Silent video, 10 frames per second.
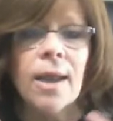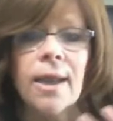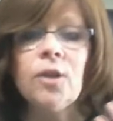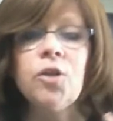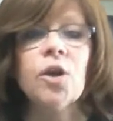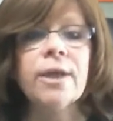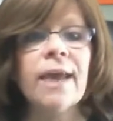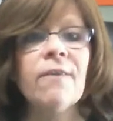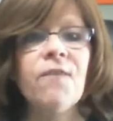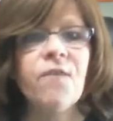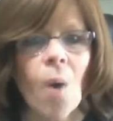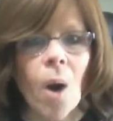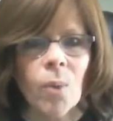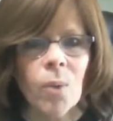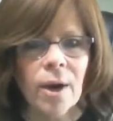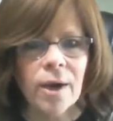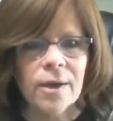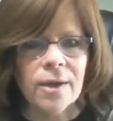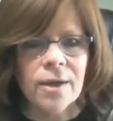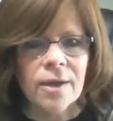looking forward
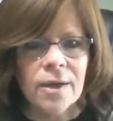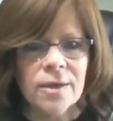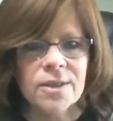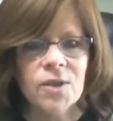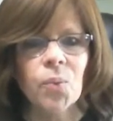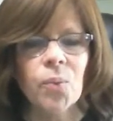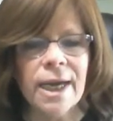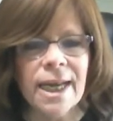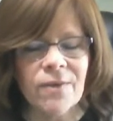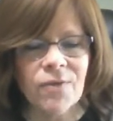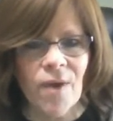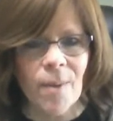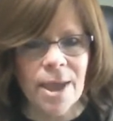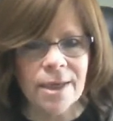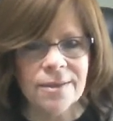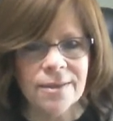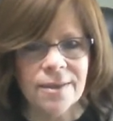to reading from it.